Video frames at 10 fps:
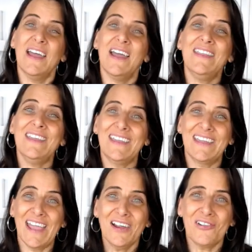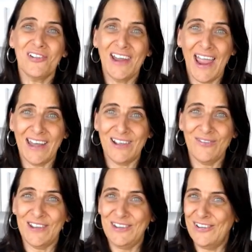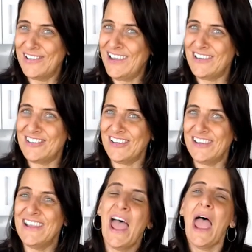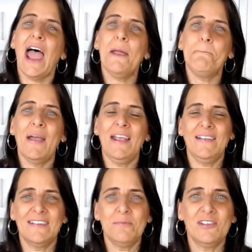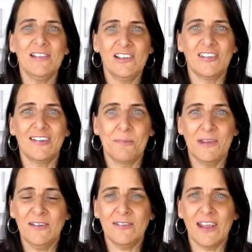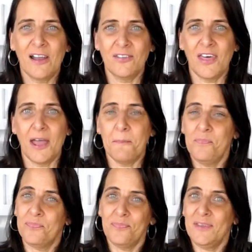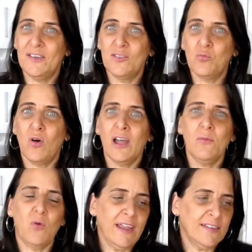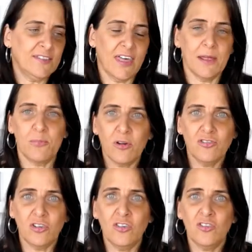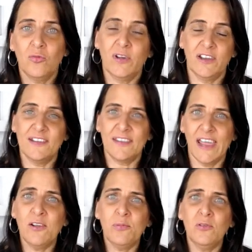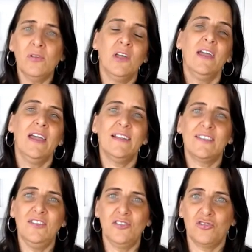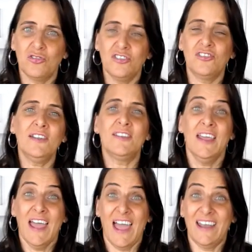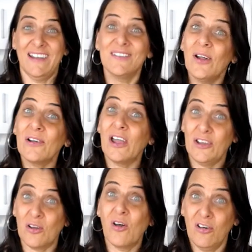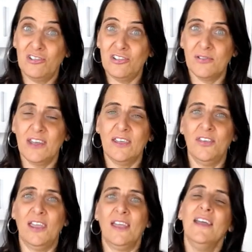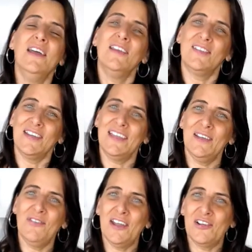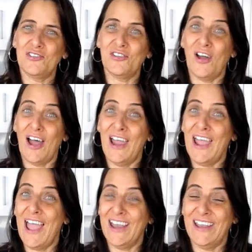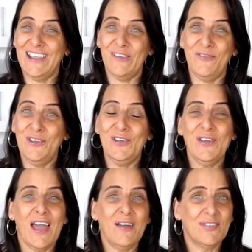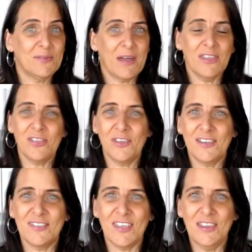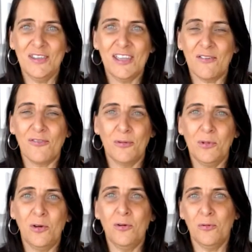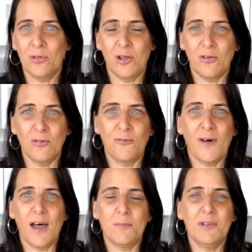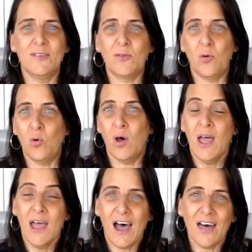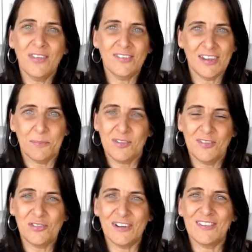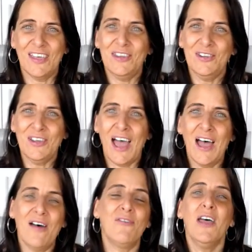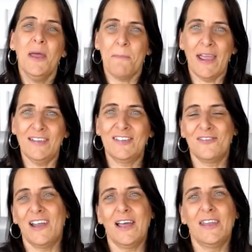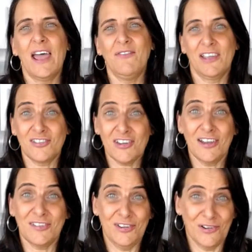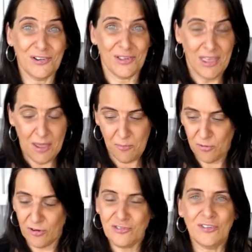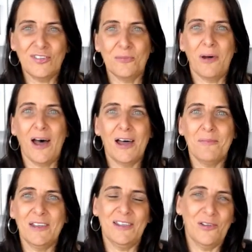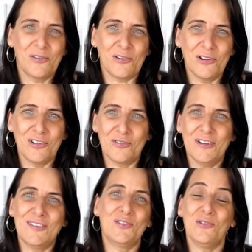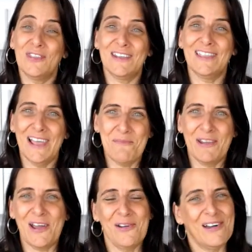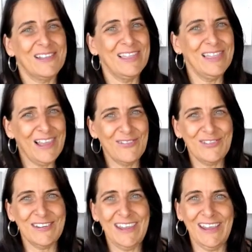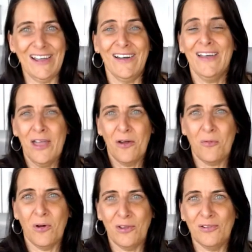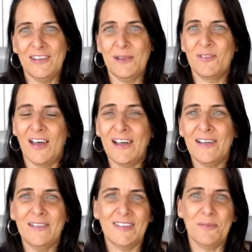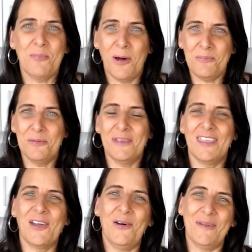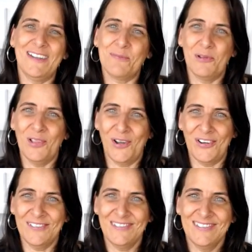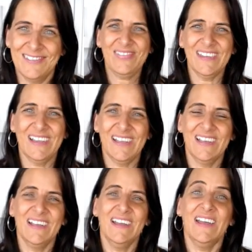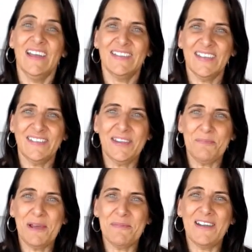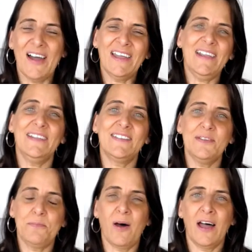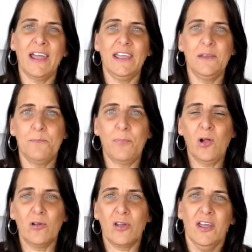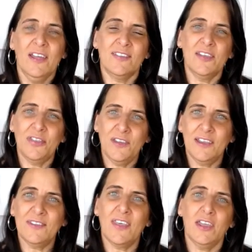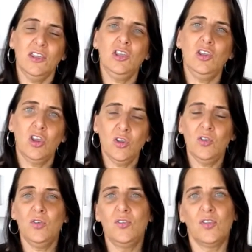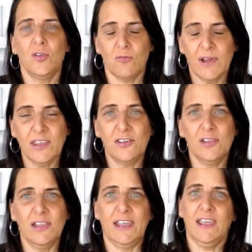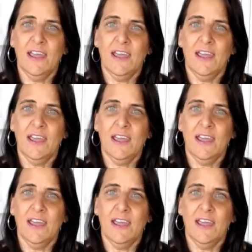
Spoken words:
and then get creative in your kitchen and make some delicious meals out of that. Because why waste that produce when it's edible, it's nutritious, and it's not going to cost you anything? So give that a try, and if you have some other things that you get from your local farmers or other tips and tricks that you have based around having a chat to your produce department in your grocery store, then let me know. I'd love to hear what your tips are, so pop them in the comments below. So tip number 9 is to buy in bulk. So things that you use regularly.